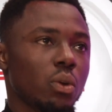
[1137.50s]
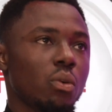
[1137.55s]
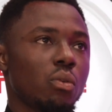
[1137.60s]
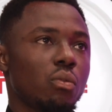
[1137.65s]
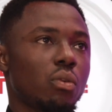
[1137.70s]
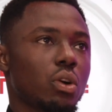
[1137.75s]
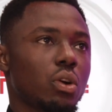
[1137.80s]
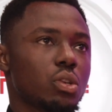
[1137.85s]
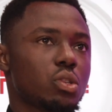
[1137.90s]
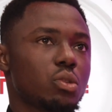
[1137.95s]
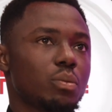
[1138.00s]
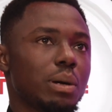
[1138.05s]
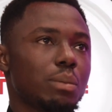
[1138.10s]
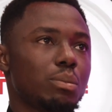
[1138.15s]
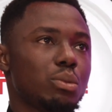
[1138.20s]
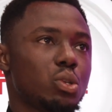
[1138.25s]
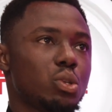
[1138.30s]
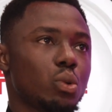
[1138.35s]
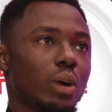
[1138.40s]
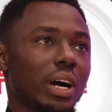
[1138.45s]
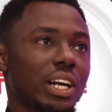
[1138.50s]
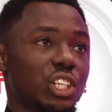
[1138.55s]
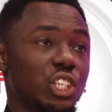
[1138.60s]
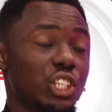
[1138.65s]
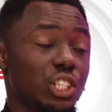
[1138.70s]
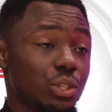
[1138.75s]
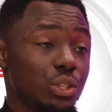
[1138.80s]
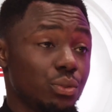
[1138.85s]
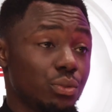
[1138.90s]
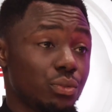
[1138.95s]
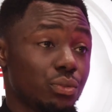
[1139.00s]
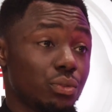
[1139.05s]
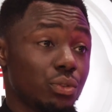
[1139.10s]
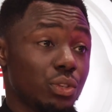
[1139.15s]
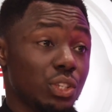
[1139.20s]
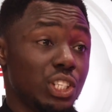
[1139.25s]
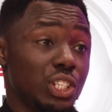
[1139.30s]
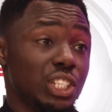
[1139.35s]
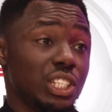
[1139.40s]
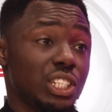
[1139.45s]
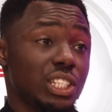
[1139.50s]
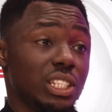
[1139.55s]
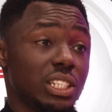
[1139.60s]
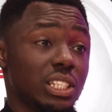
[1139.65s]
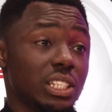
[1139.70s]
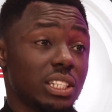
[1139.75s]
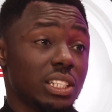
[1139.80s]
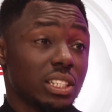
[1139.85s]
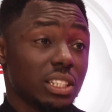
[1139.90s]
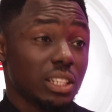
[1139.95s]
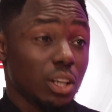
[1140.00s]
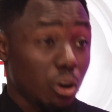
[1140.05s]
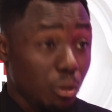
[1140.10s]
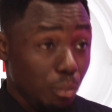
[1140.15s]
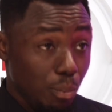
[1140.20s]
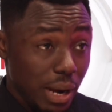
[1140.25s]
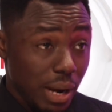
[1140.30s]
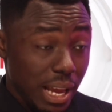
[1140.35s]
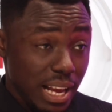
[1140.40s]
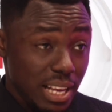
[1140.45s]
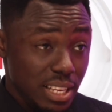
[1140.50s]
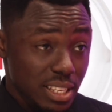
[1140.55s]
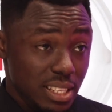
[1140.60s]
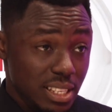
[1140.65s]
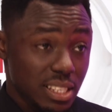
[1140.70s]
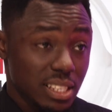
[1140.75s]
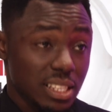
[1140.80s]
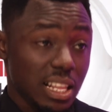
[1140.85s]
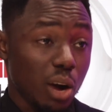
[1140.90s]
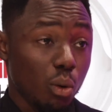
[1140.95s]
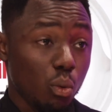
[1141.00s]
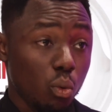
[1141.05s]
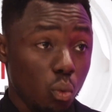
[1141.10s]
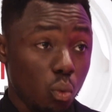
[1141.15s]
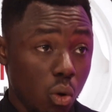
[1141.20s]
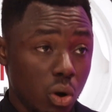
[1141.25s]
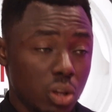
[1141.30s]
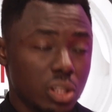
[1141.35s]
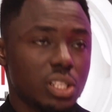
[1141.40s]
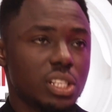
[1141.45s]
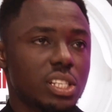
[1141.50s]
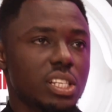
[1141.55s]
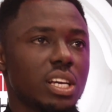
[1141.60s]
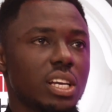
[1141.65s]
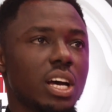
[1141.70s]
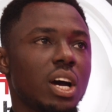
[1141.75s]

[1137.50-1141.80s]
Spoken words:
For us to be able to achieve the compliance that we want,